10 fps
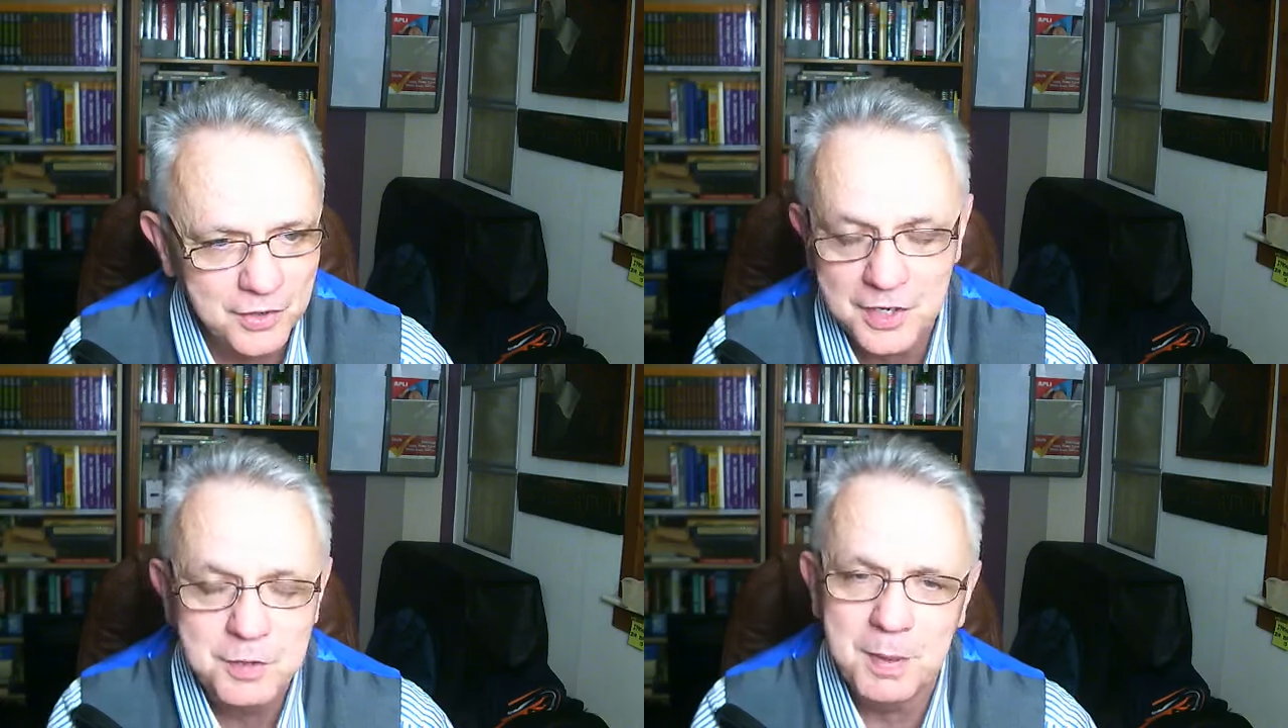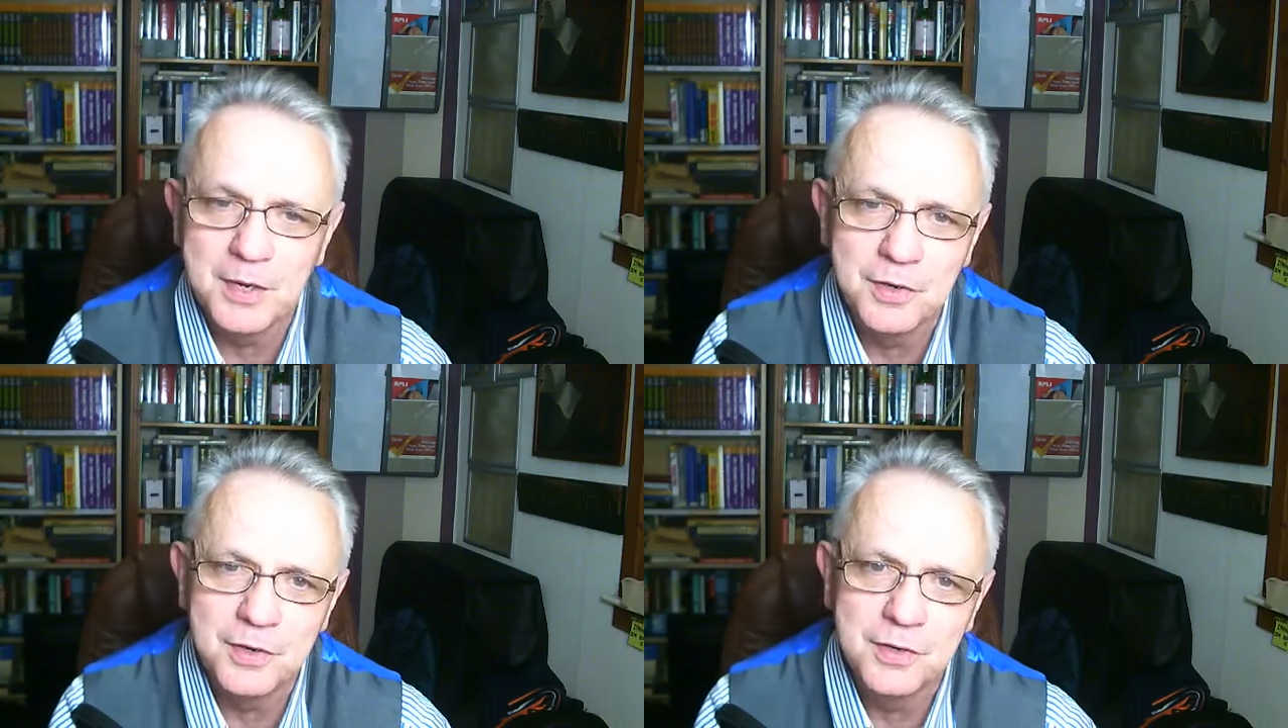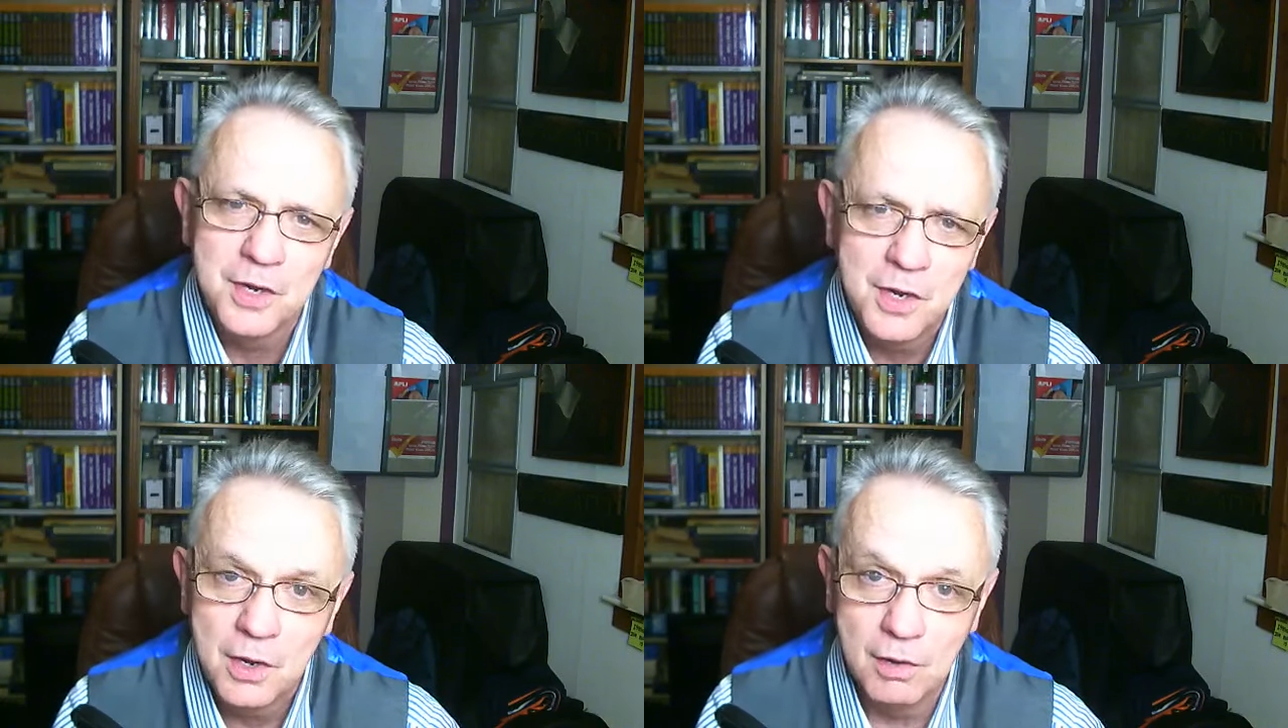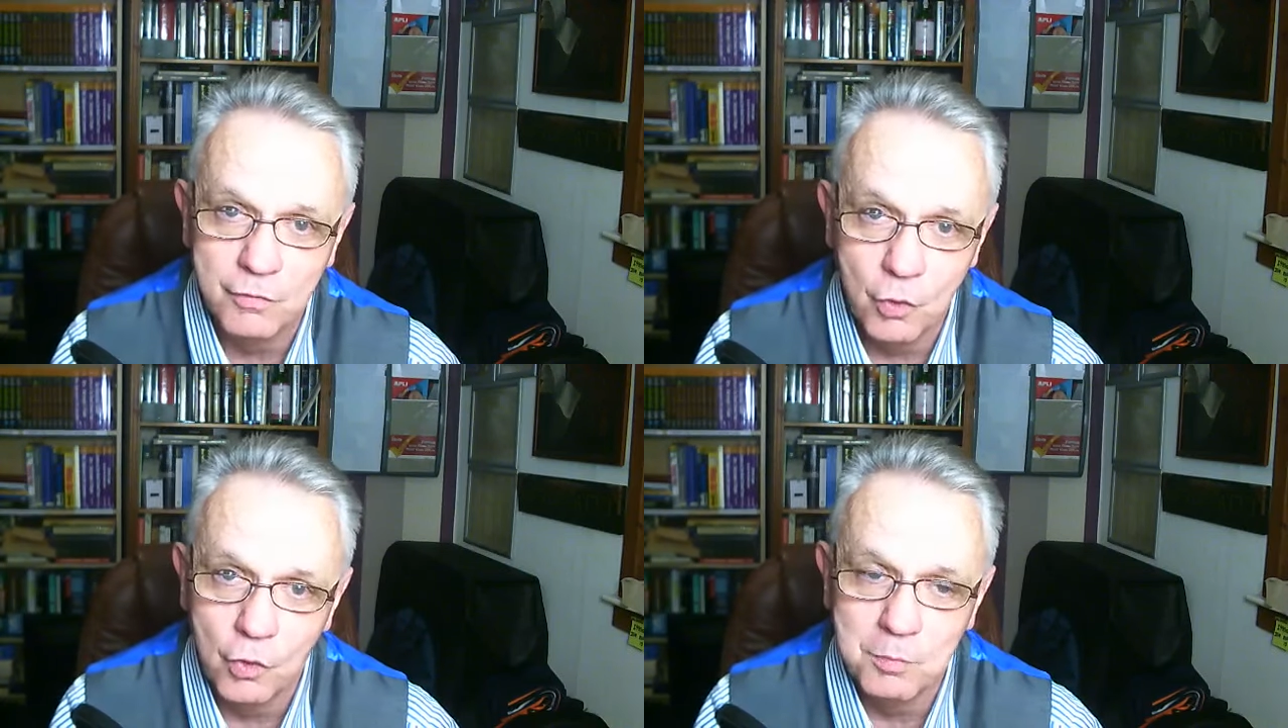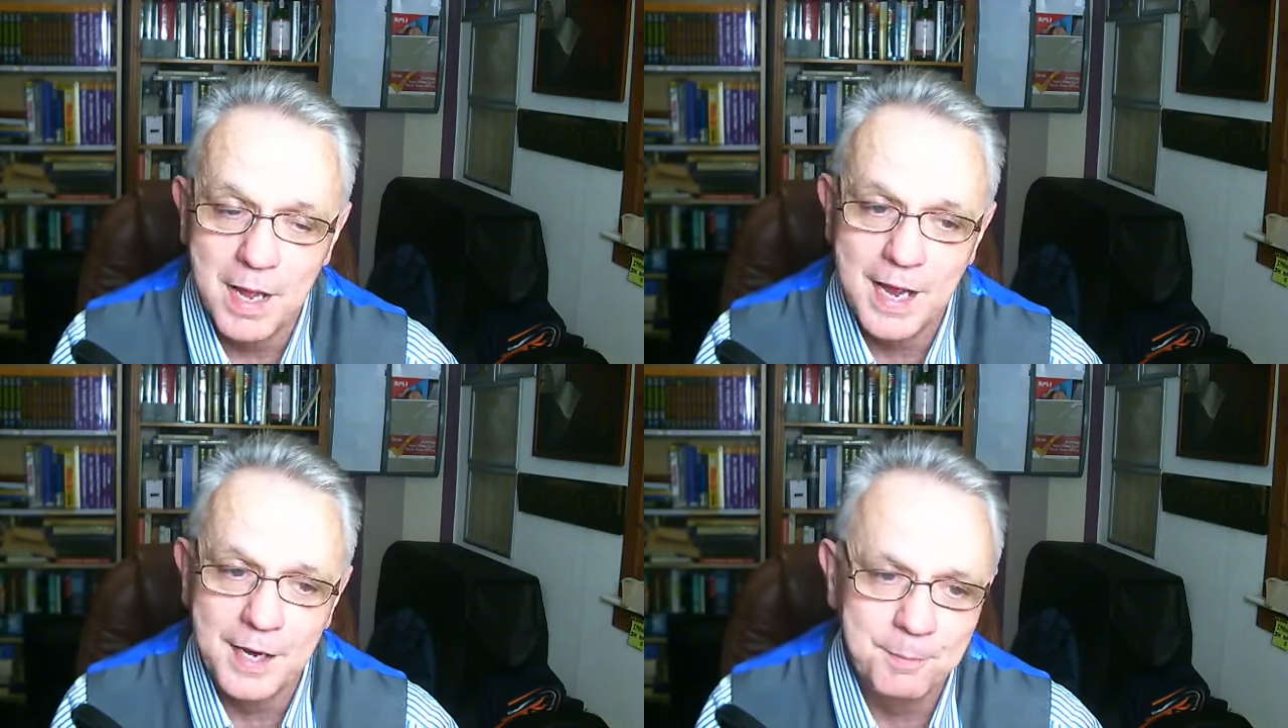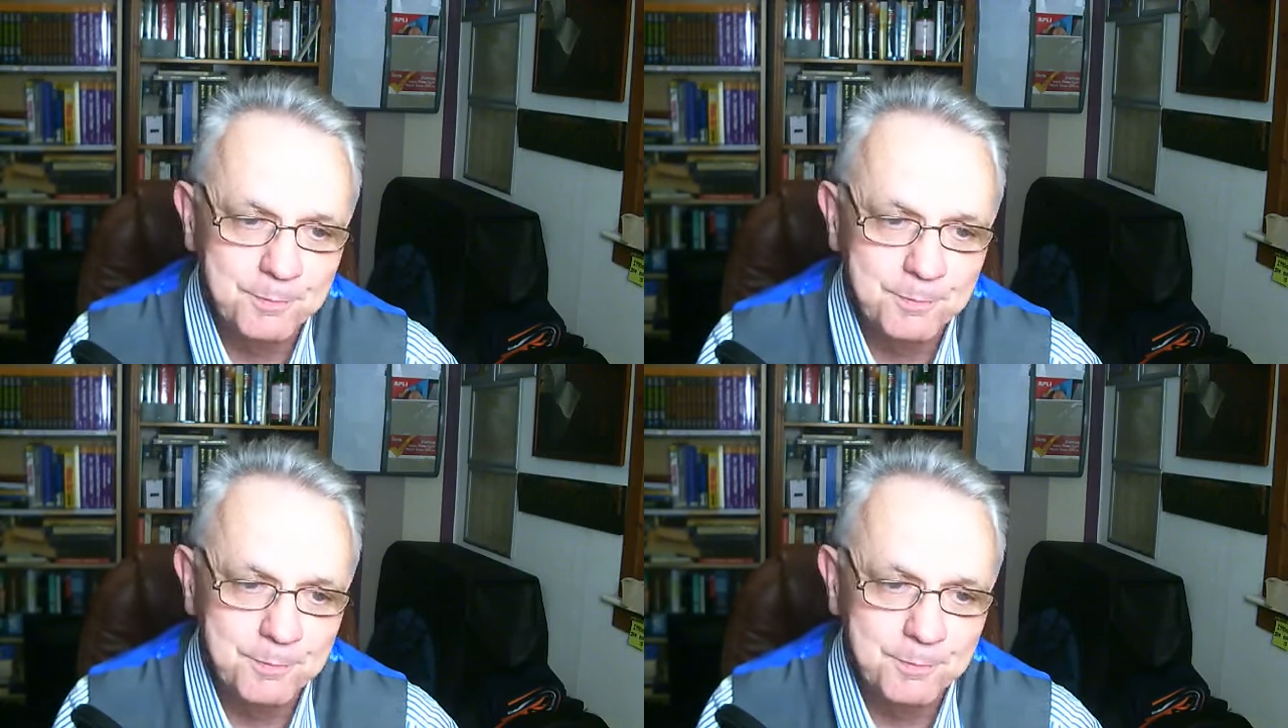independent of all men.